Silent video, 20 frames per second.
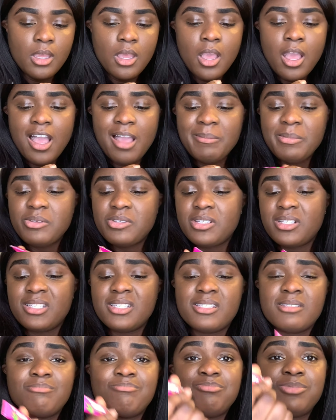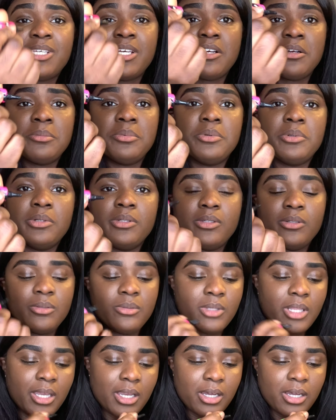I'm using this terrible glue. Like,